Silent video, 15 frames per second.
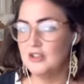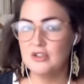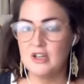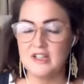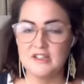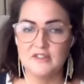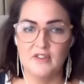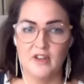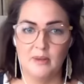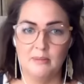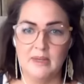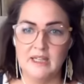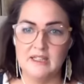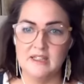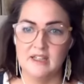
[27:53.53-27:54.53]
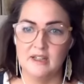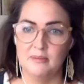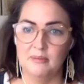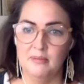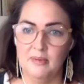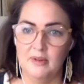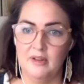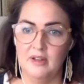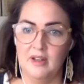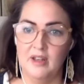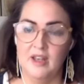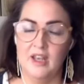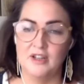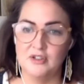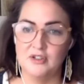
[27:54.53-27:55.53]
transfer medium
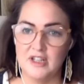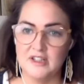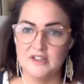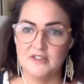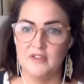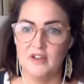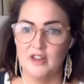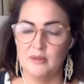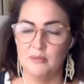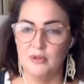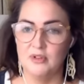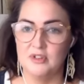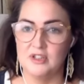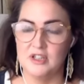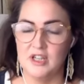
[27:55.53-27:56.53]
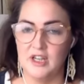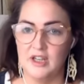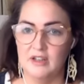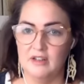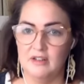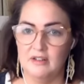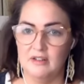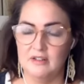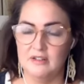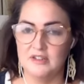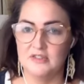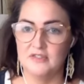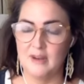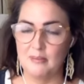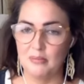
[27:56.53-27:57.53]
and transfer them onto
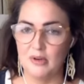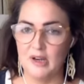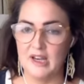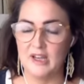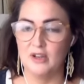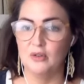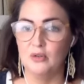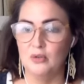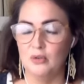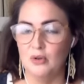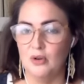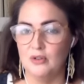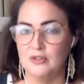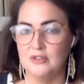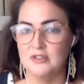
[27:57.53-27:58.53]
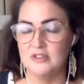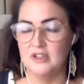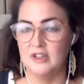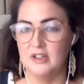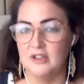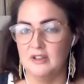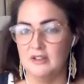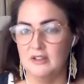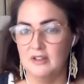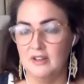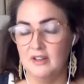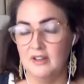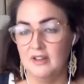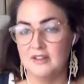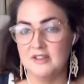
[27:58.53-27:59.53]
to fabric or onto
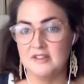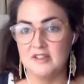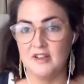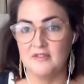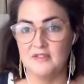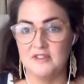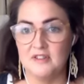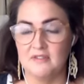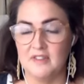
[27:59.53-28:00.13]
the surface